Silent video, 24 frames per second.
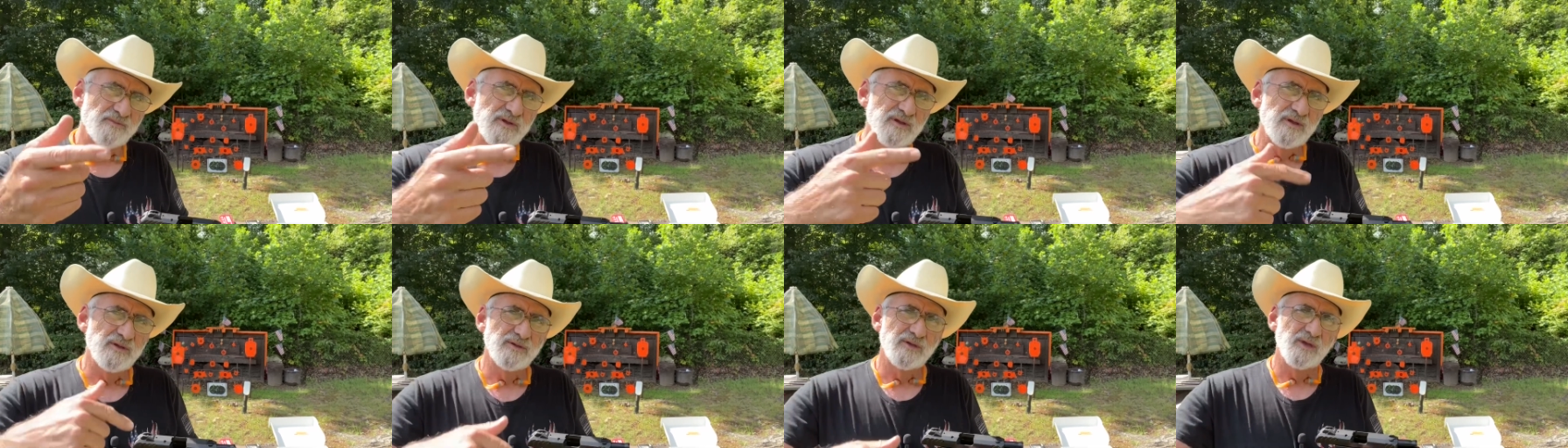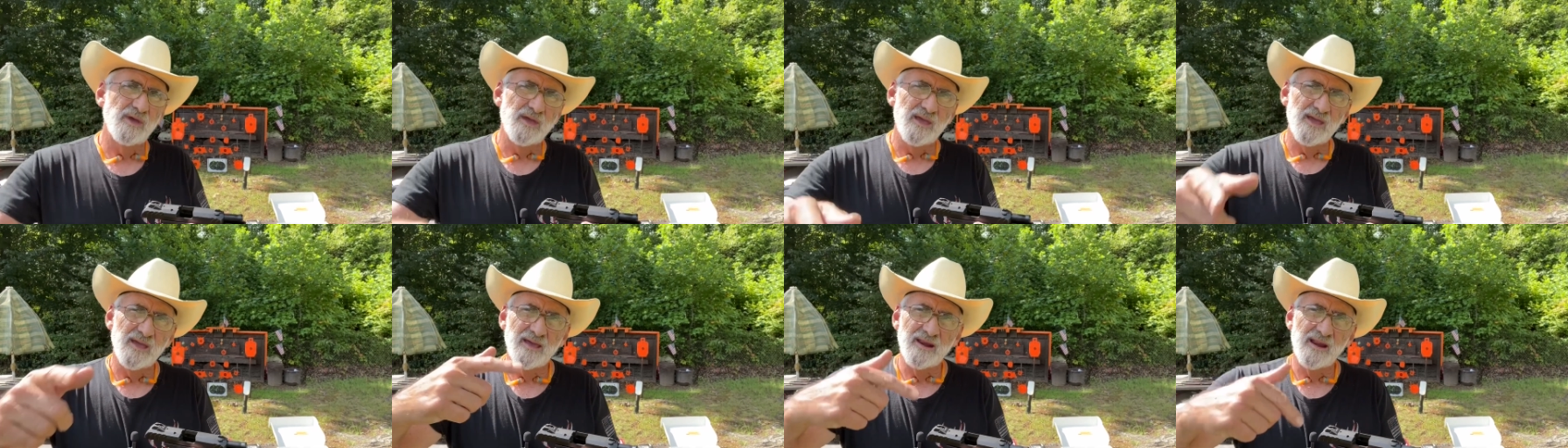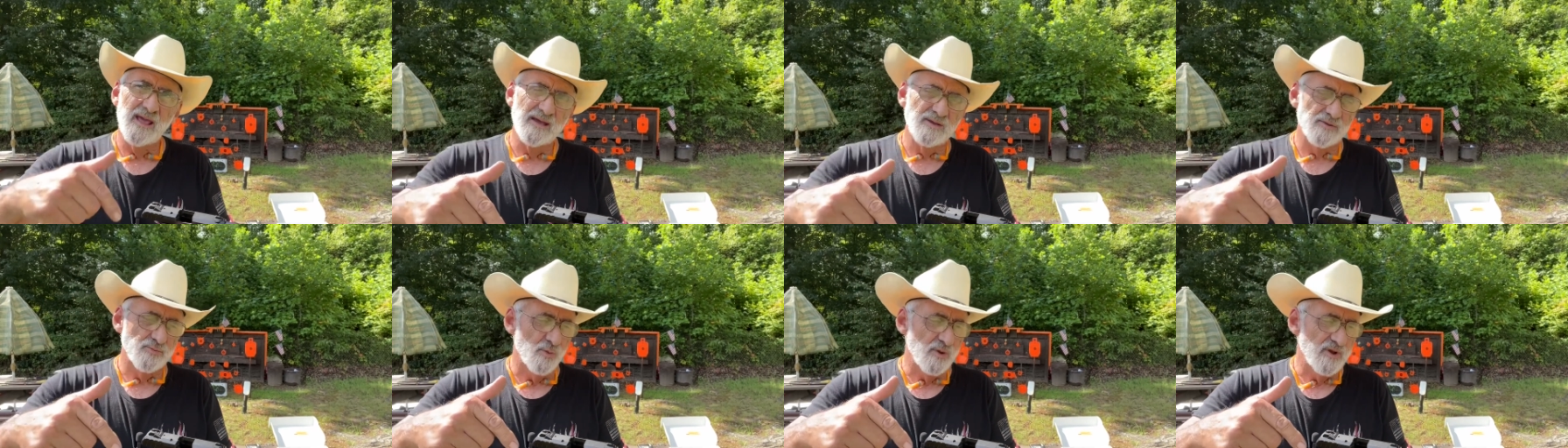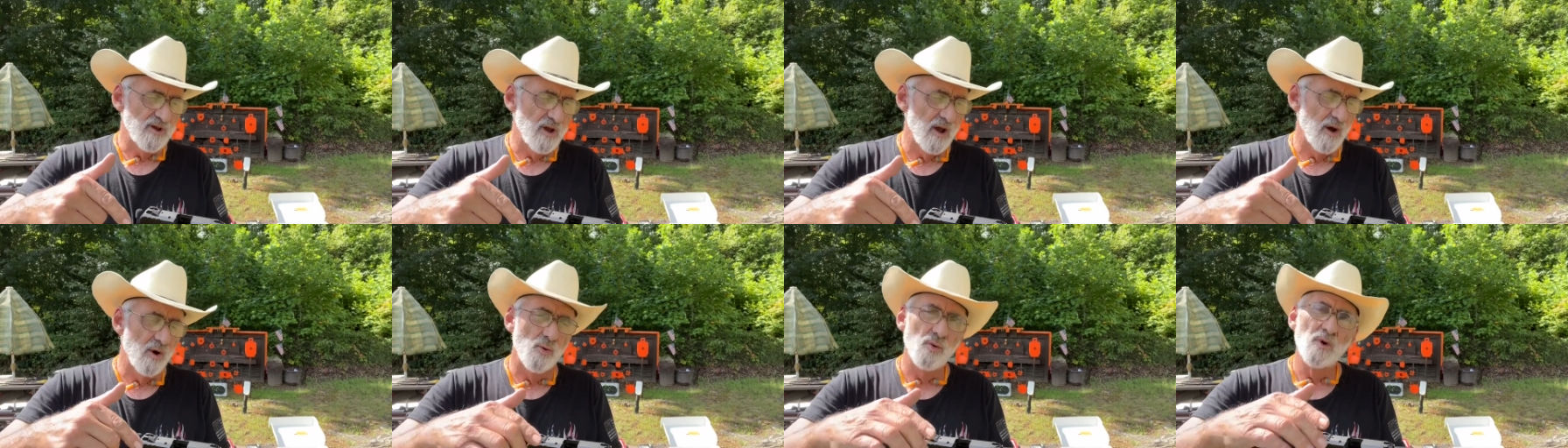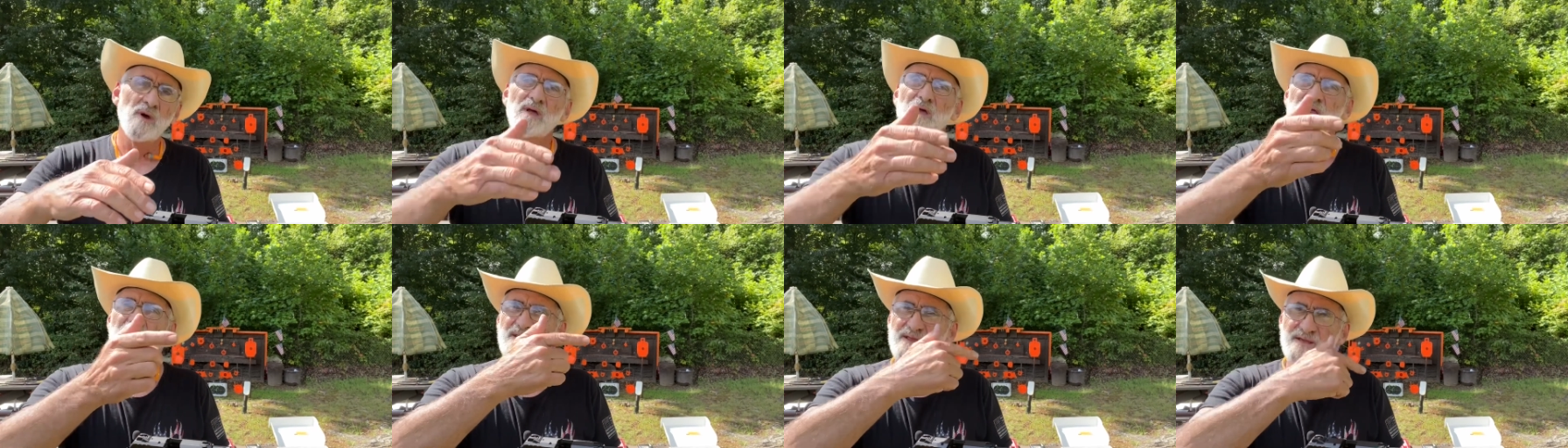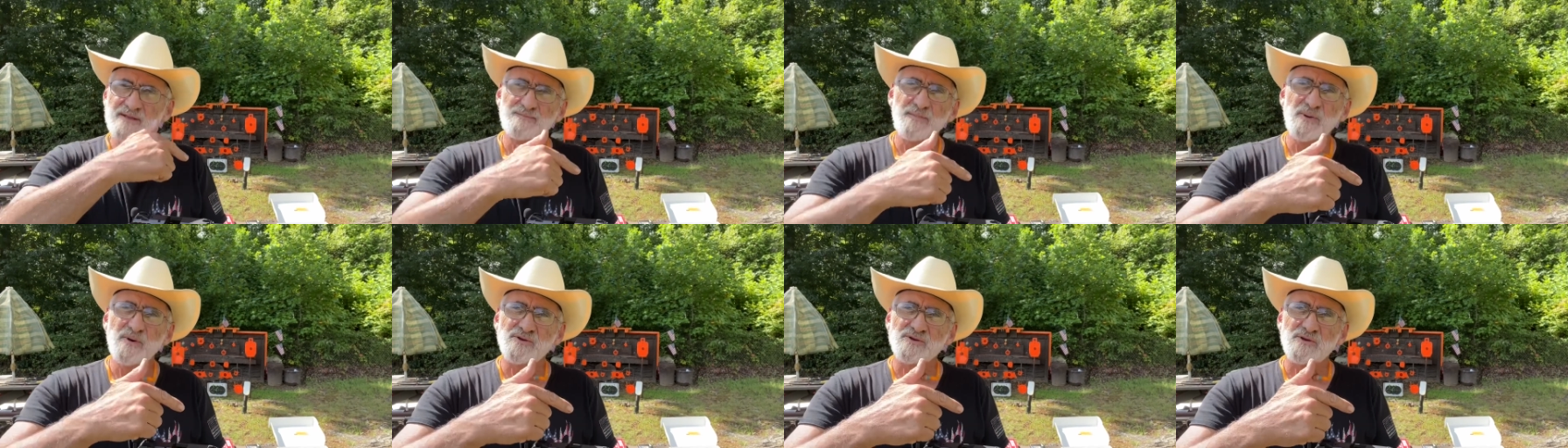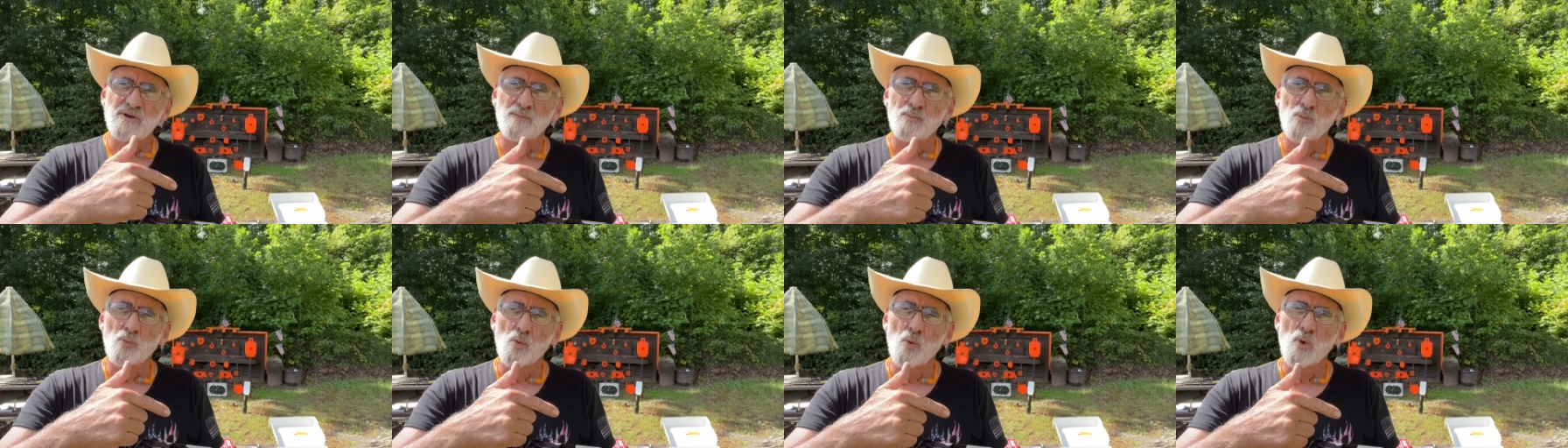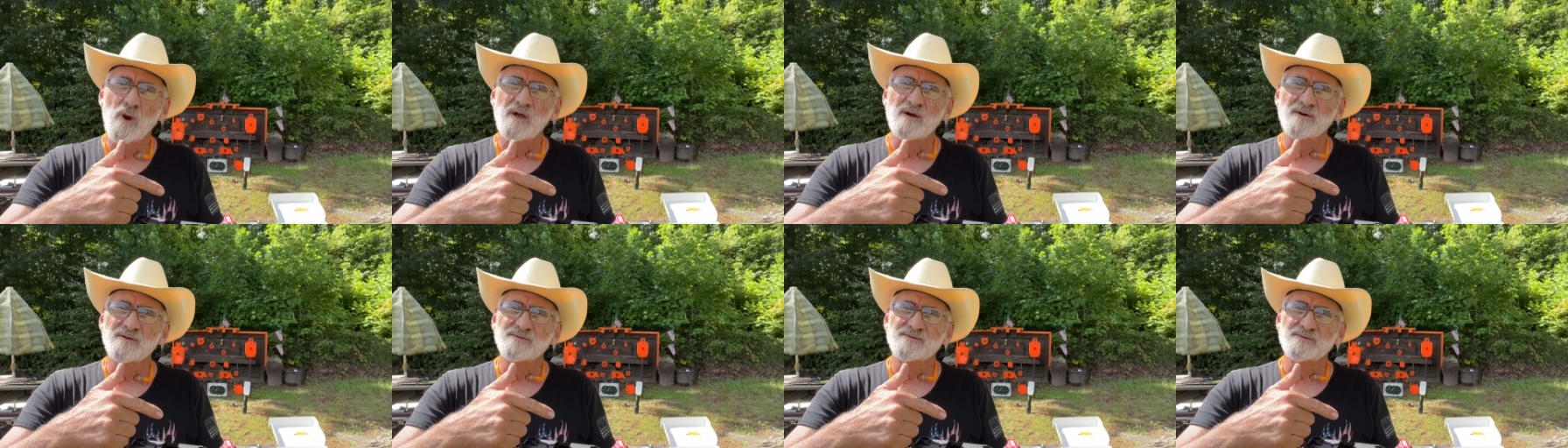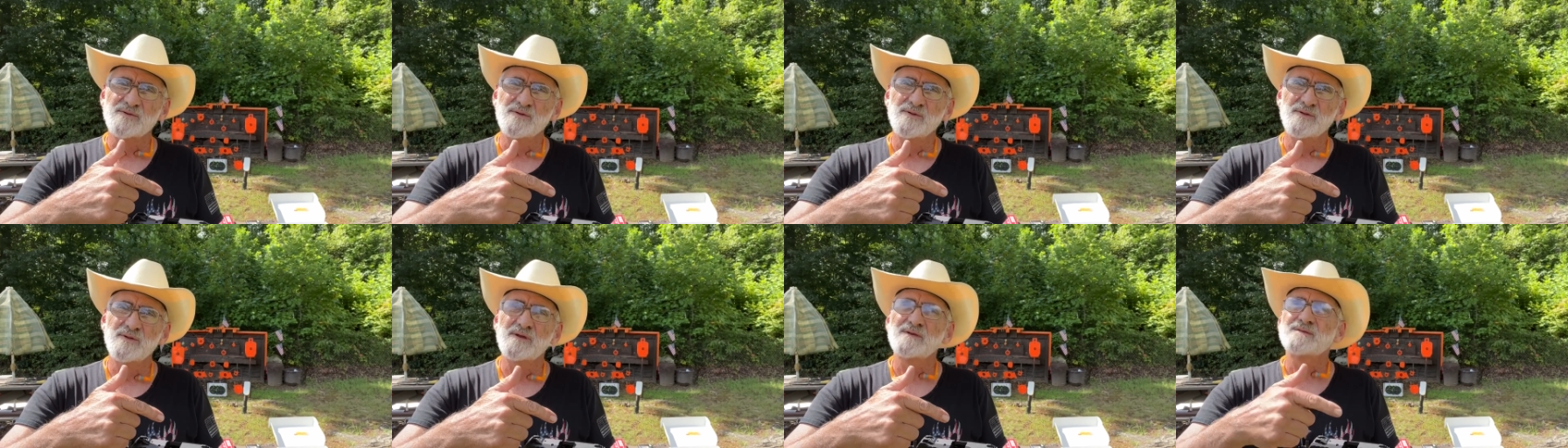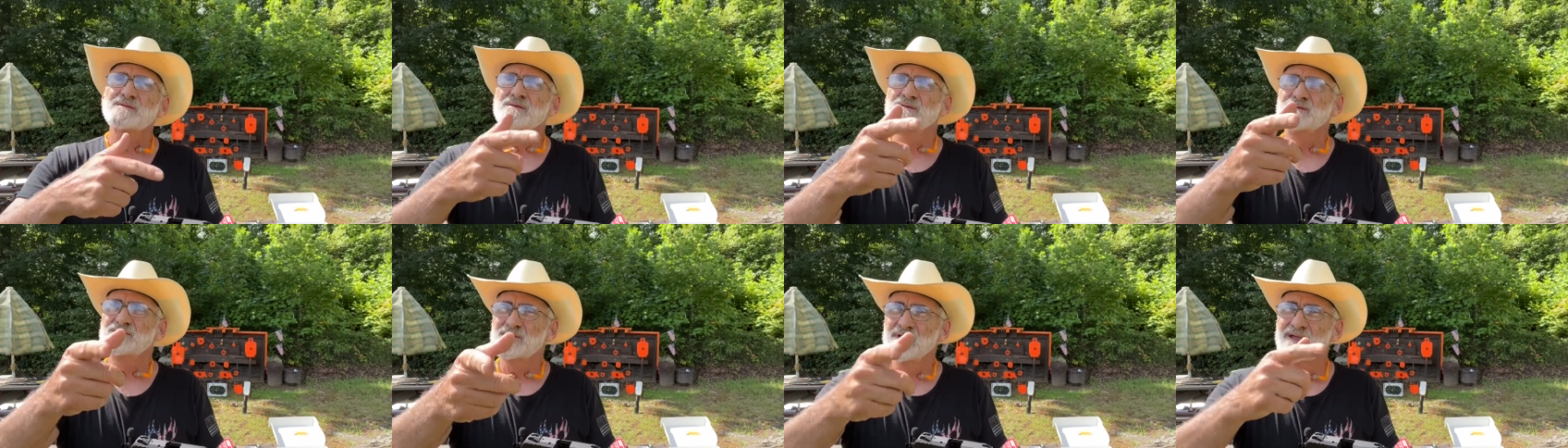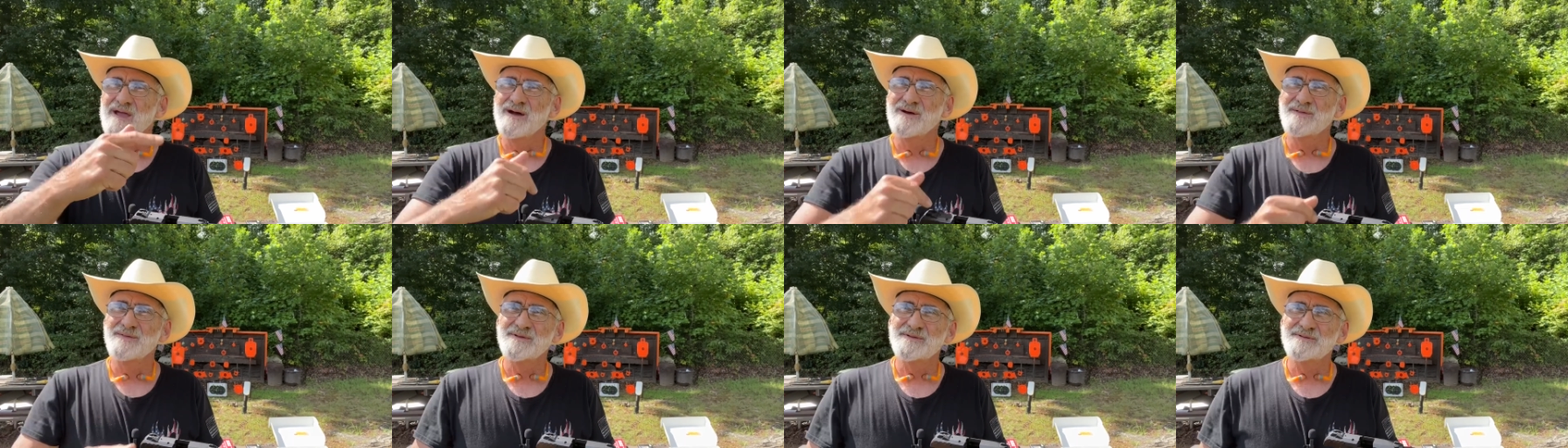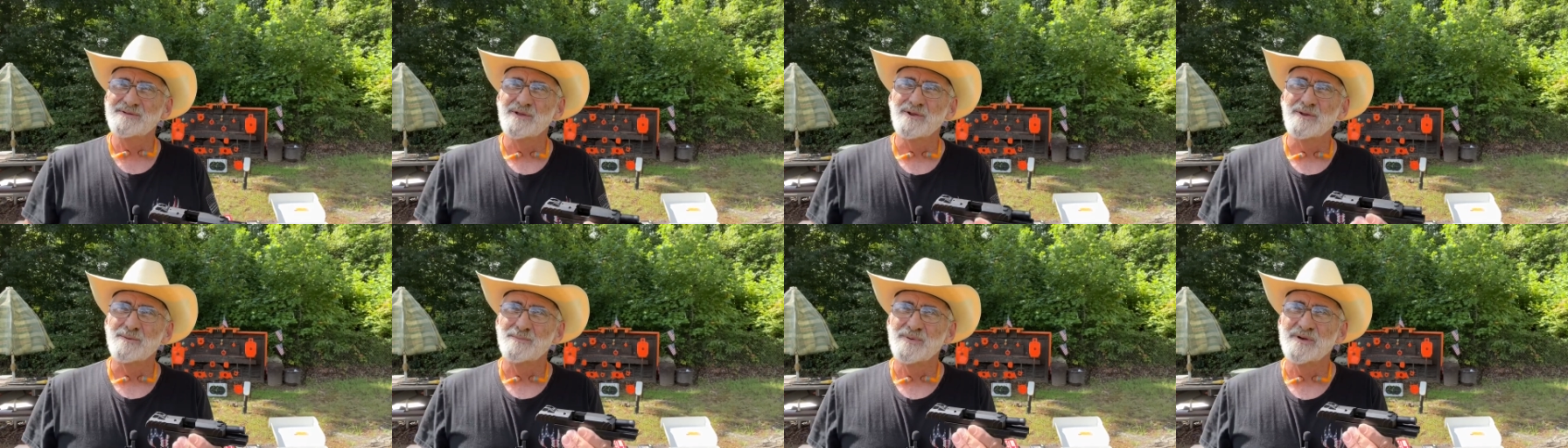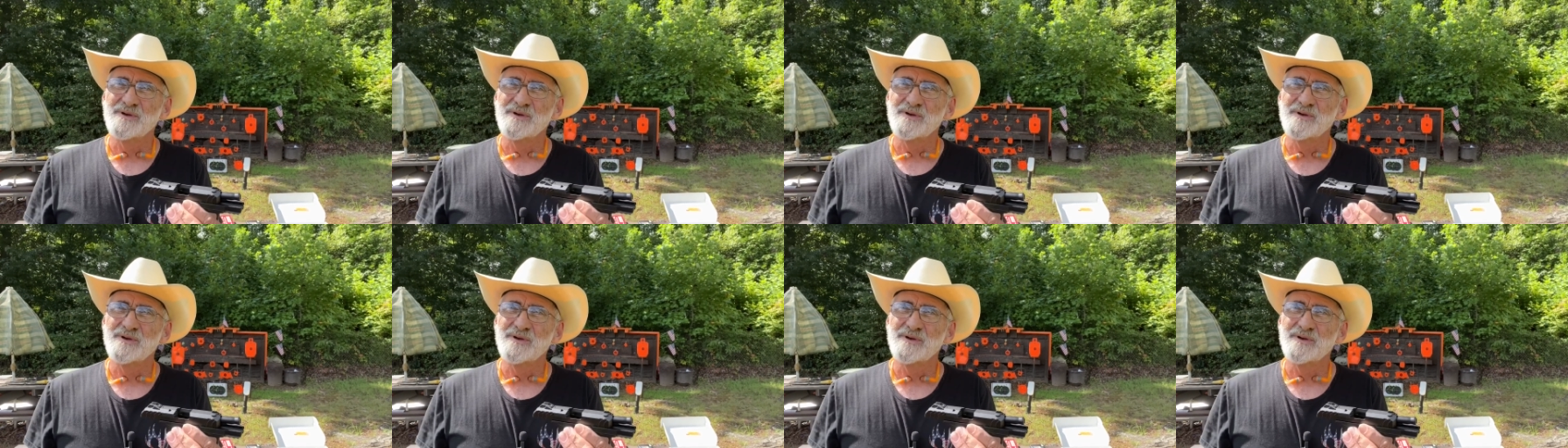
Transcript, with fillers: fill you in as we go. Let's put some rounds through this and see how this little